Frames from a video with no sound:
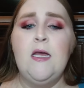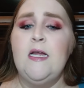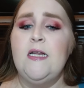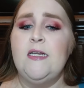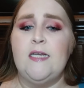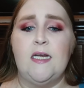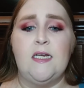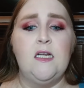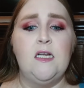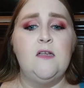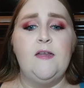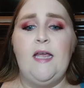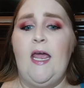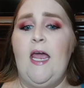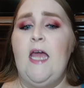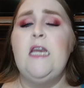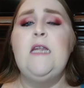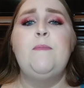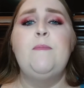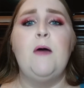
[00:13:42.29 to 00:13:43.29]
Technically
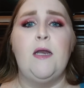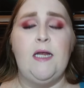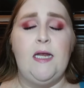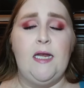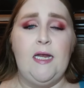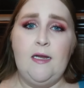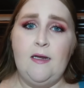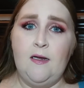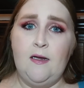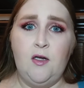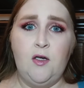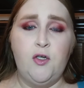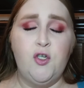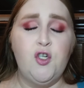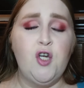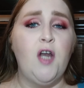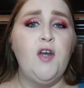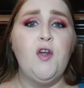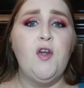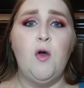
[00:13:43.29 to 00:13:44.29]
anybody,
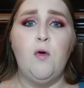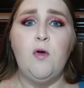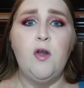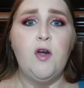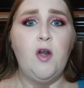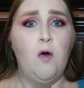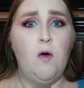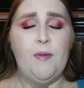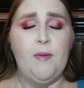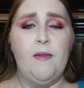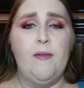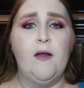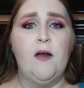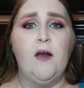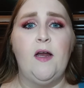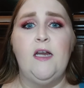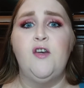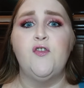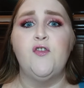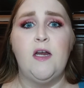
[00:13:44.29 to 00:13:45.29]
John Doe, could go up in there
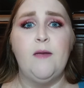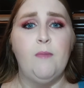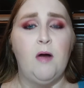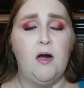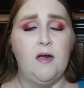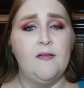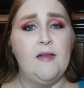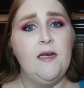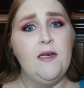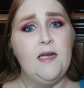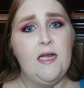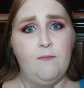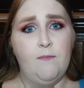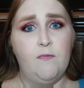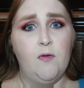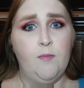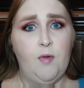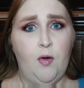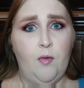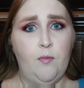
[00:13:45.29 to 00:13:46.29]
and trademark that name
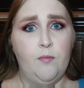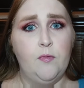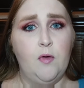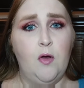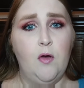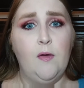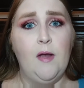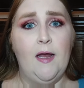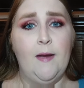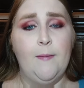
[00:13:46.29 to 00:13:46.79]
from you. Okay.